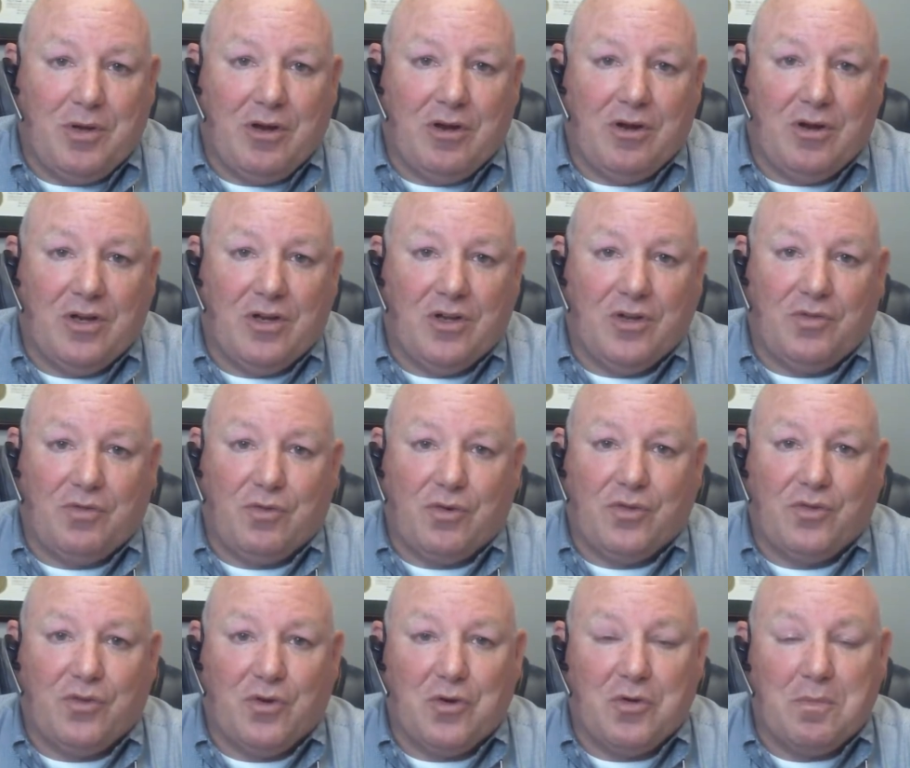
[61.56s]
periods for
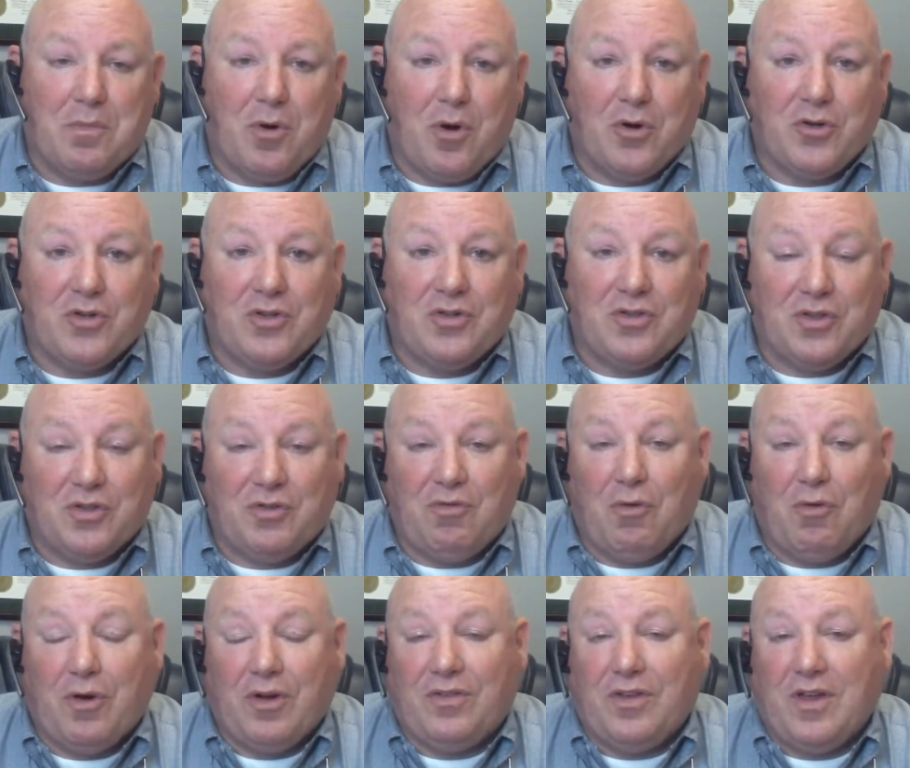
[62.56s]
certain purchases.
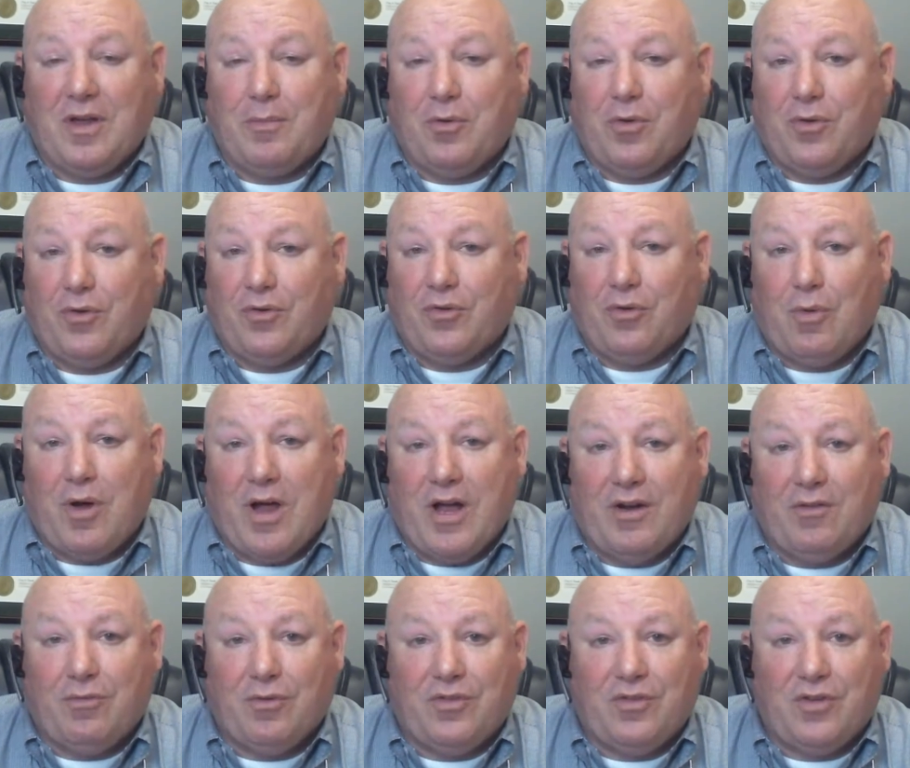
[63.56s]
For example, there's a
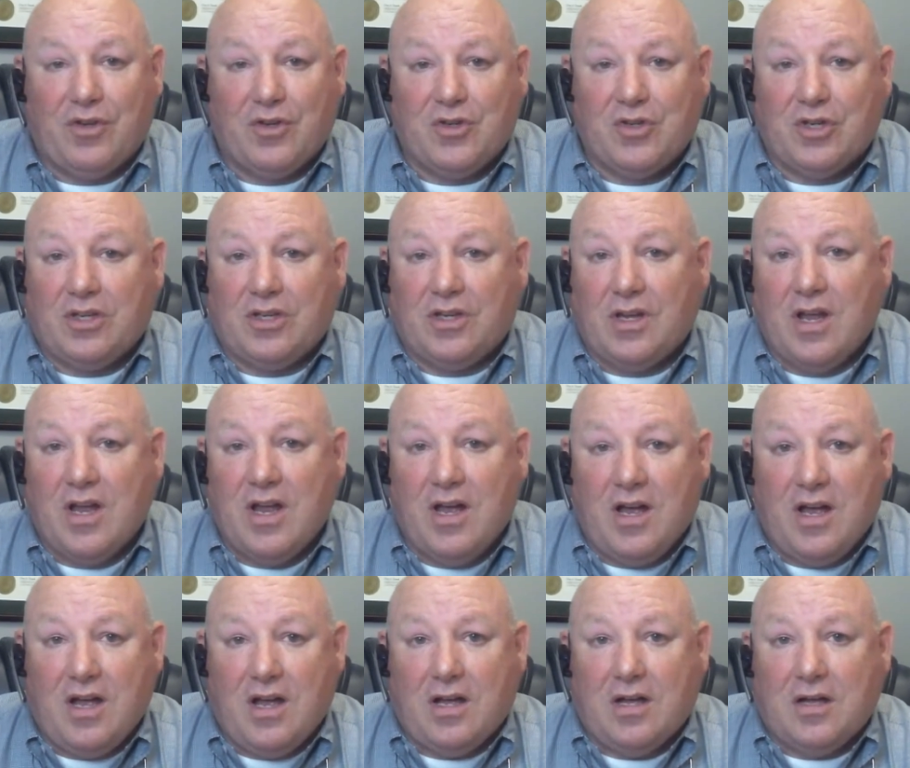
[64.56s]
right of rescission
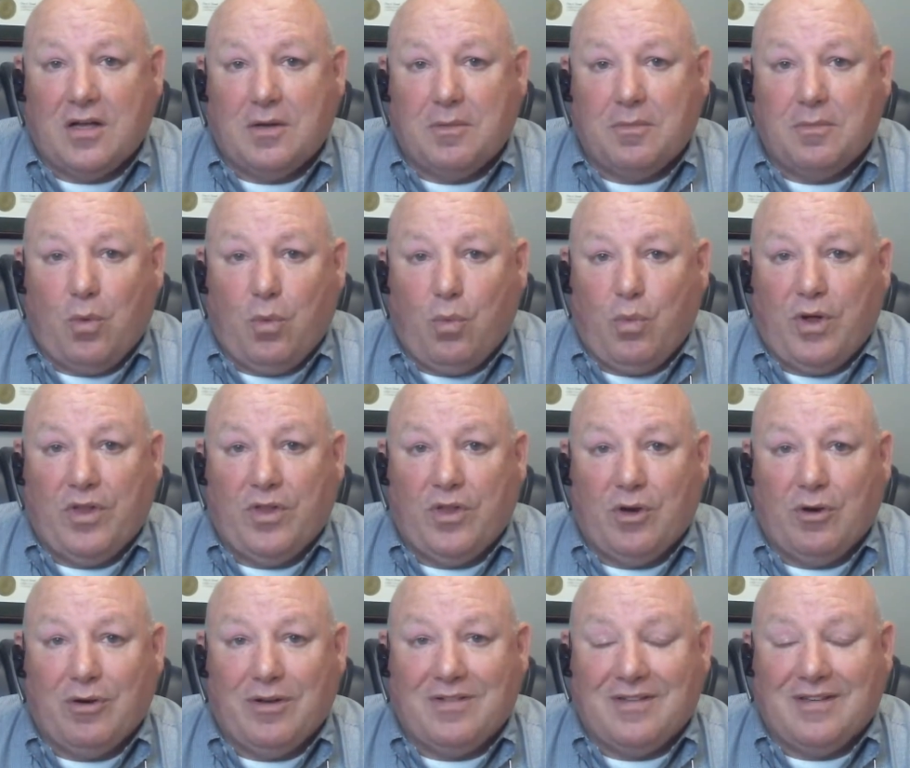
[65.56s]
when
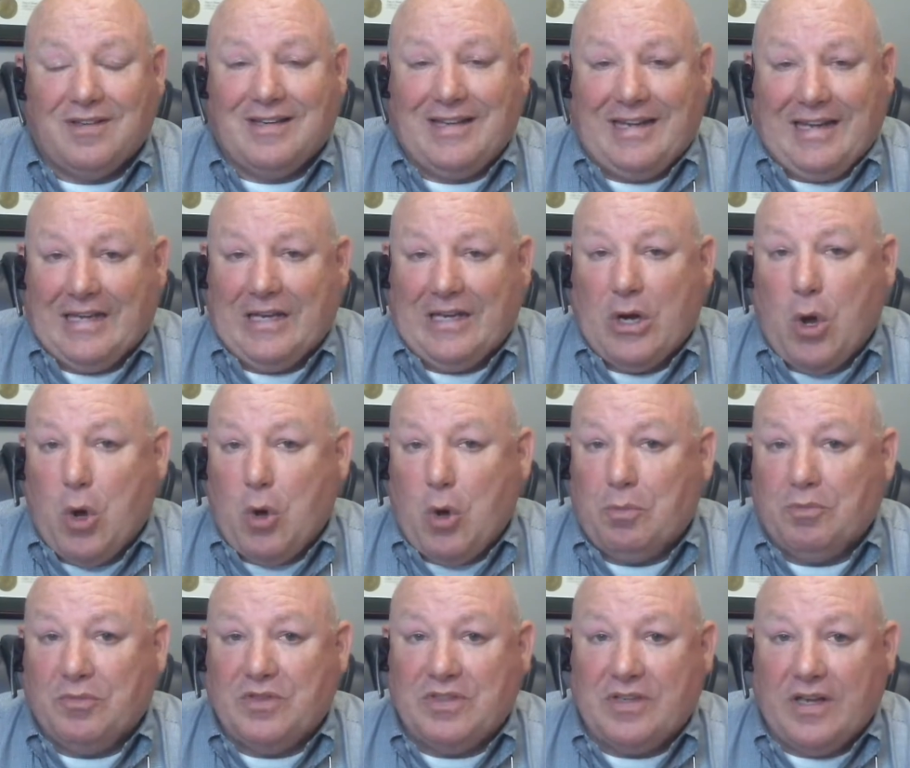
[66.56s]
there is an
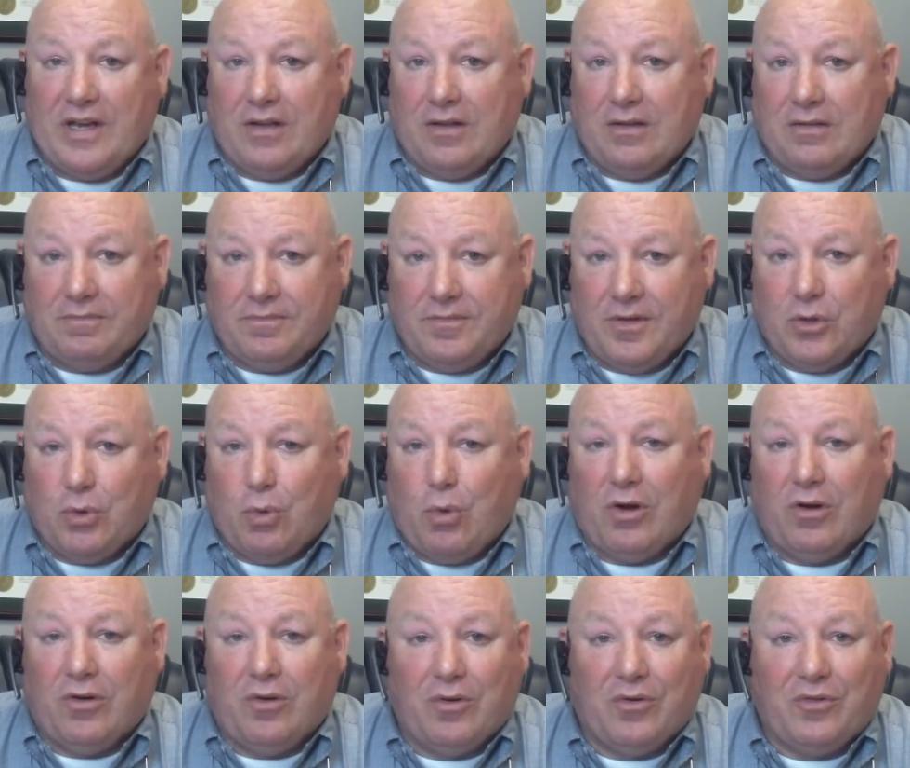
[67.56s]
in-home sale, a
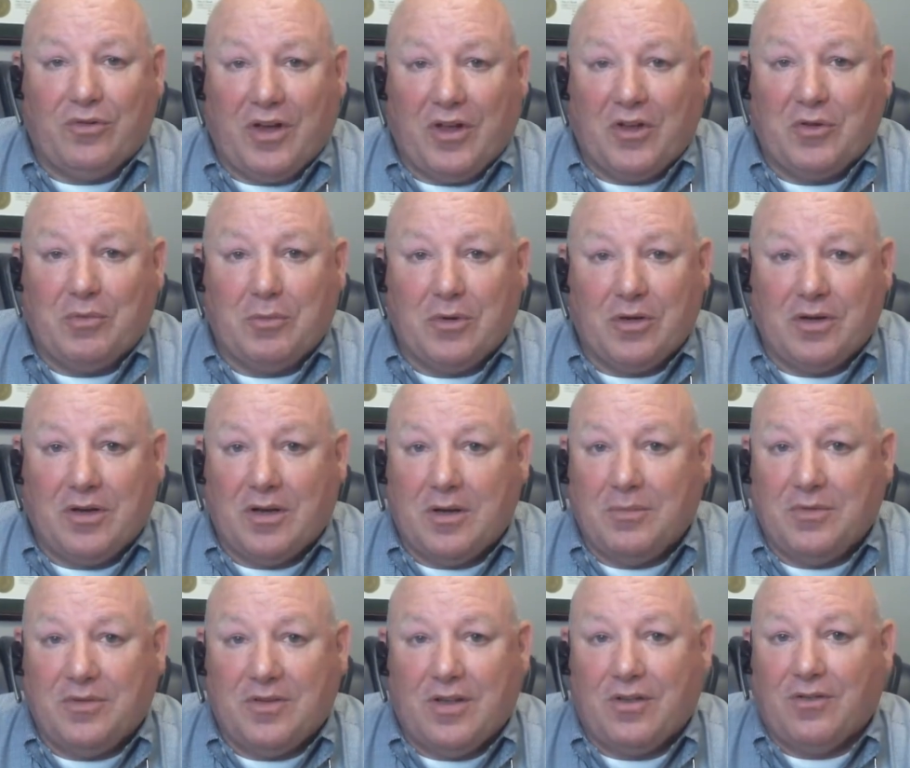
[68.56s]
door-to-door salesman
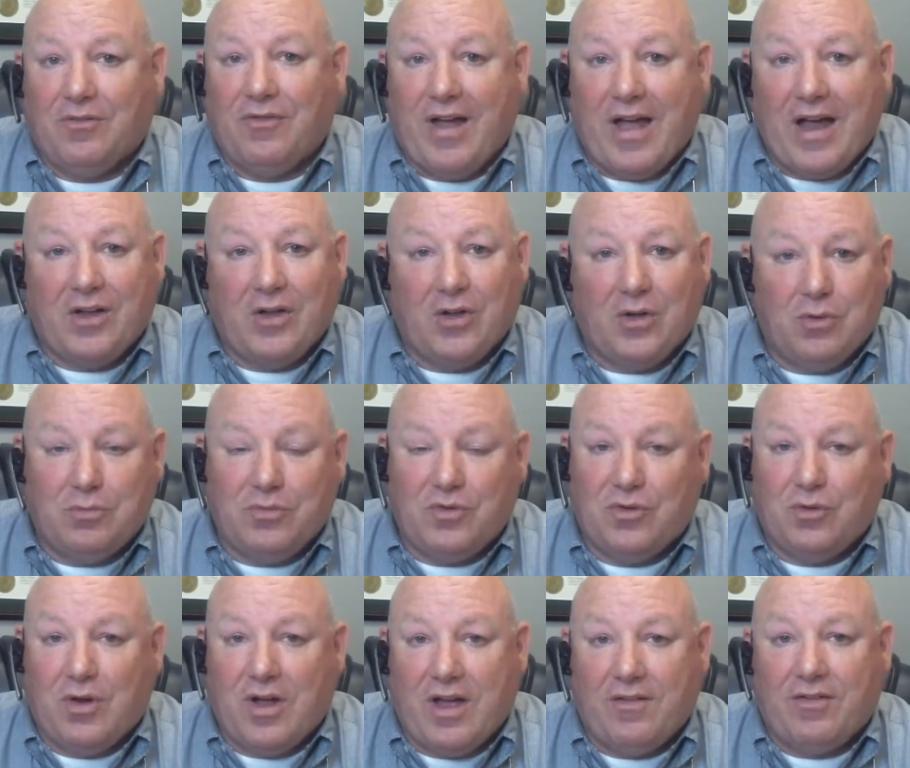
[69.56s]
comes selling
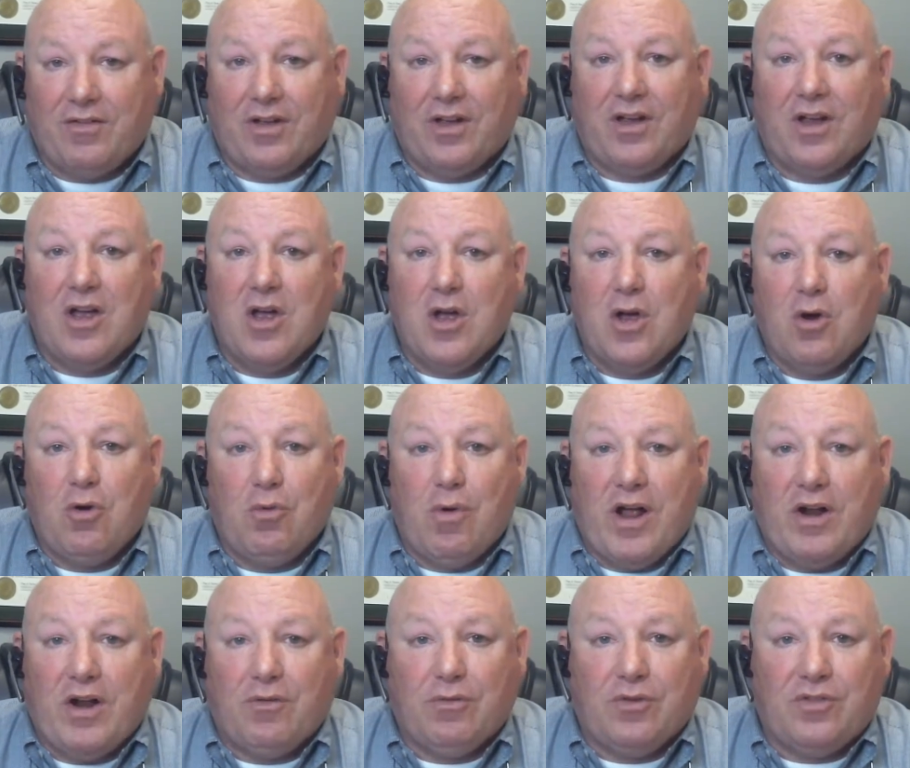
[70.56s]
vacuums. You have a
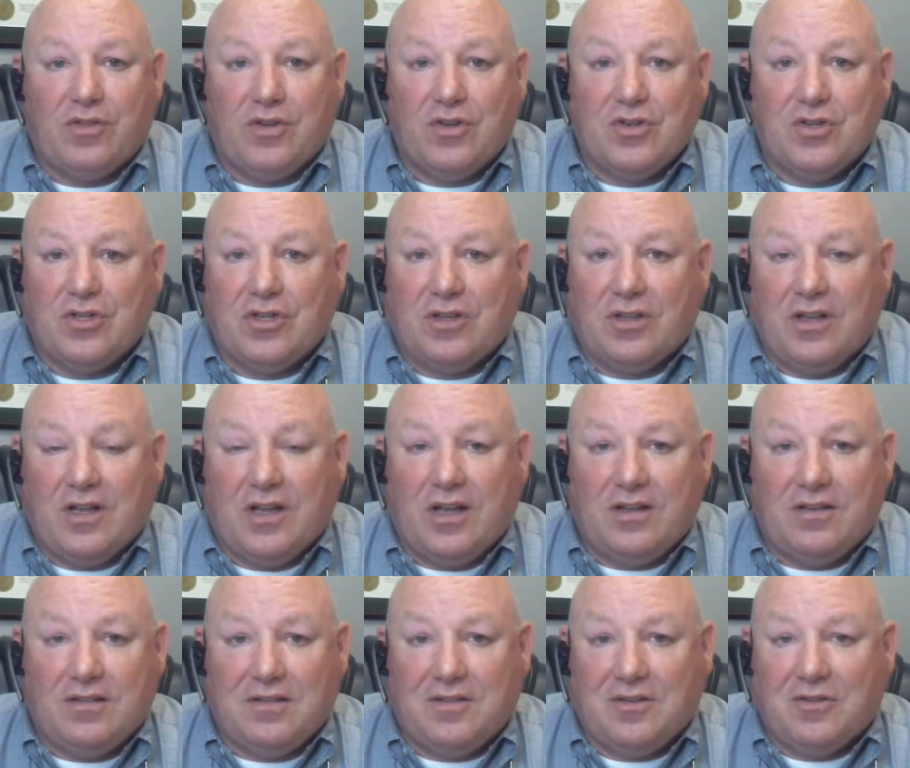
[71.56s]
right of rescission in
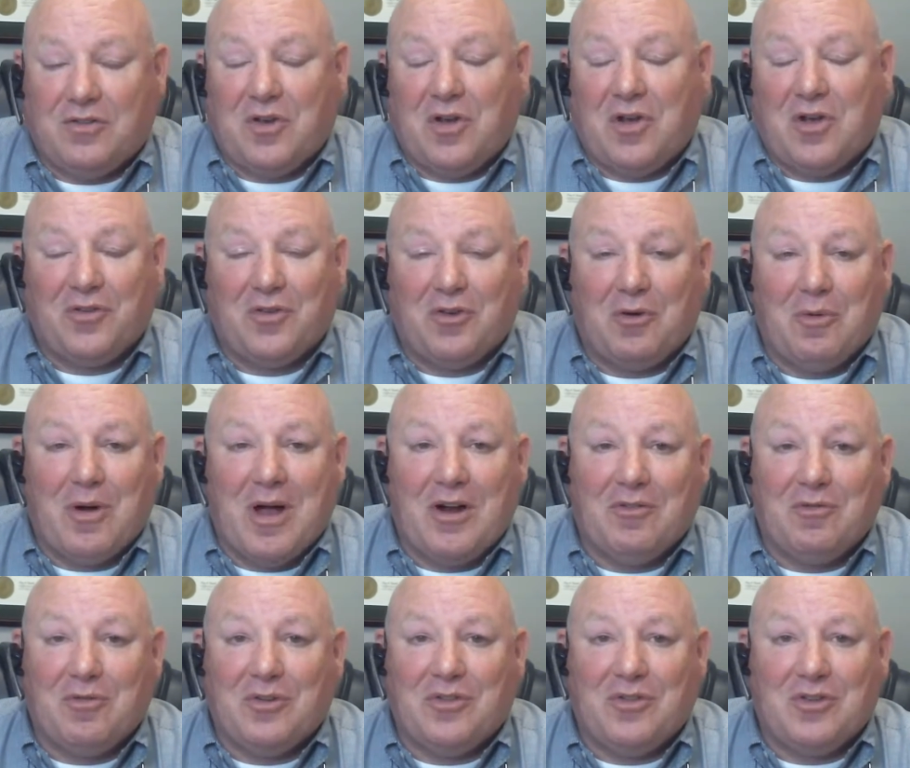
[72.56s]
that. There's also a
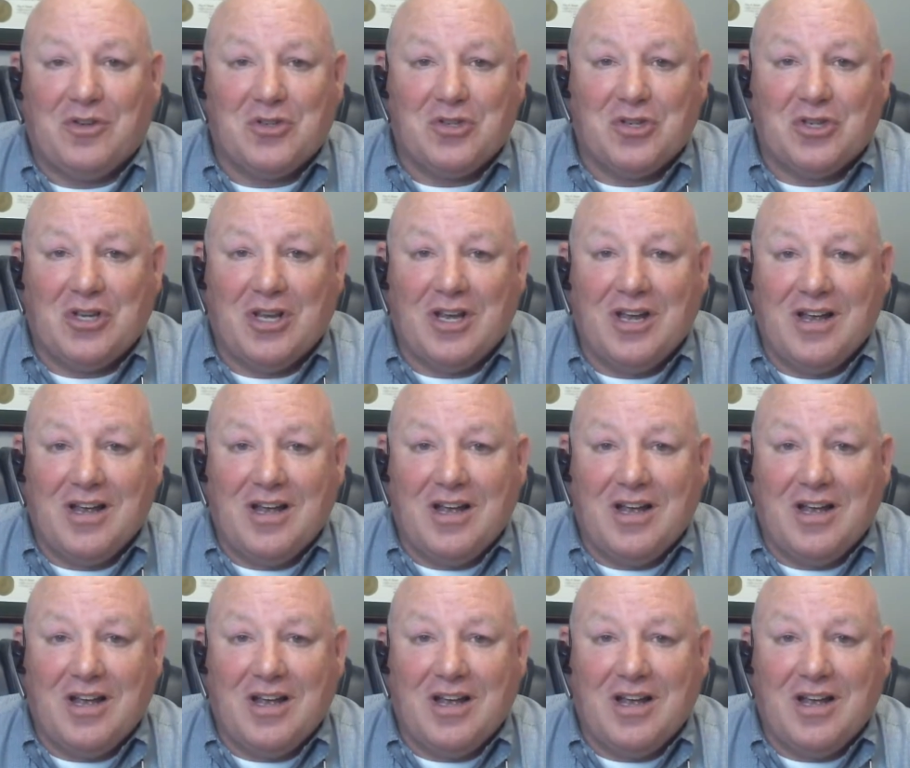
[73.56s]
right of rescission